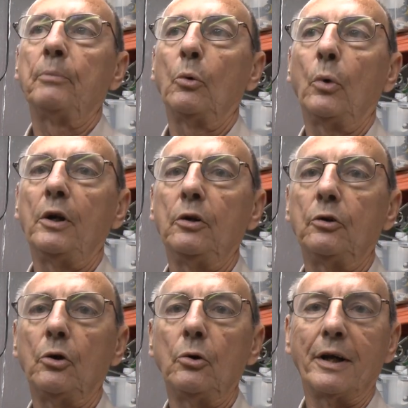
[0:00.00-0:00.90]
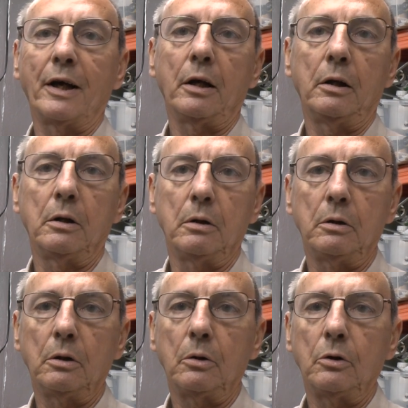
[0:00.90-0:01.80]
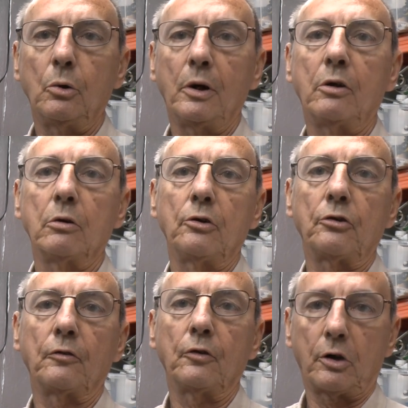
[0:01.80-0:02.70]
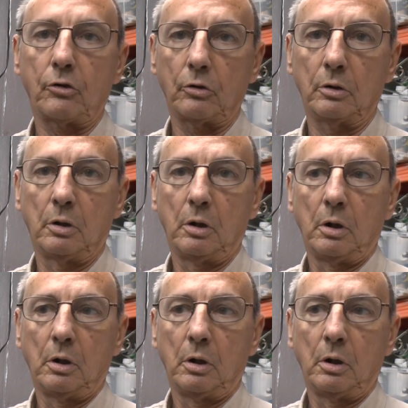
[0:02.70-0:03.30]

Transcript: But when you do that, you increase the friction